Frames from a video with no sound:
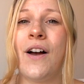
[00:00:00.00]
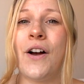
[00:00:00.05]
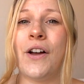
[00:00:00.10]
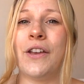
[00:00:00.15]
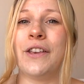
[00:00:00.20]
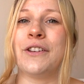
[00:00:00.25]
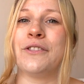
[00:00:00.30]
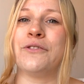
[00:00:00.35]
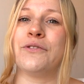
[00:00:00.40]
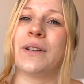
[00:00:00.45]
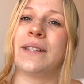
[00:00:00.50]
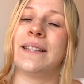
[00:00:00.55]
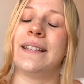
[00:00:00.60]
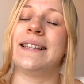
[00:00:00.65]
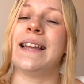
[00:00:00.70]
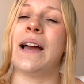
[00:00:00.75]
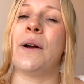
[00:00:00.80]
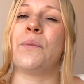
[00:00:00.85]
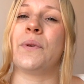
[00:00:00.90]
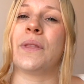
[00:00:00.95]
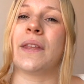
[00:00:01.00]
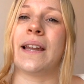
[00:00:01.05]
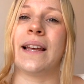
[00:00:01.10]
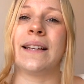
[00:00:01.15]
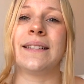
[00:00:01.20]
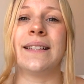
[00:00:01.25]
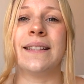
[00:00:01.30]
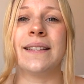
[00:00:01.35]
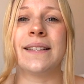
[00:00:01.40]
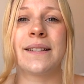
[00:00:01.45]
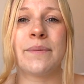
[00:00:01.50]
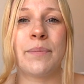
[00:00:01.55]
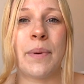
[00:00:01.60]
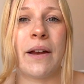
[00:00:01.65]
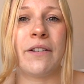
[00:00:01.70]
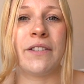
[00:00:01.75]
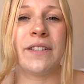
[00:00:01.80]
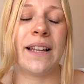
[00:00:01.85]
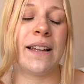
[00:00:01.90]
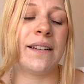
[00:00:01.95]
or you can dress it down with a nice little
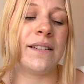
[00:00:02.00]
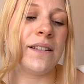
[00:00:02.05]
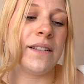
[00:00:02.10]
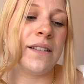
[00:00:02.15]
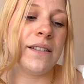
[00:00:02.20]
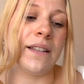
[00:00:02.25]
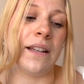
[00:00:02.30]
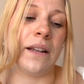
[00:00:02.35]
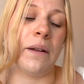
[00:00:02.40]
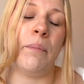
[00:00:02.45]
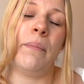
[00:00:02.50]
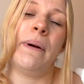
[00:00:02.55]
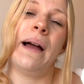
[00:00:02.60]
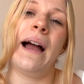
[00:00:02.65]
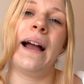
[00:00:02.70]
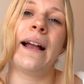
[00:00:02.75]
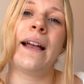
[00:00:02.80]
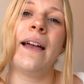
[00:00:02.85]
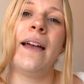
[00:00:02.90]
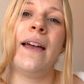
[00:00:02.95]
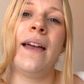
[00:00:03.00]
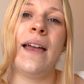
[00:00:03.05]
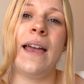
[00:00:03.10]
pair of sandals and a bag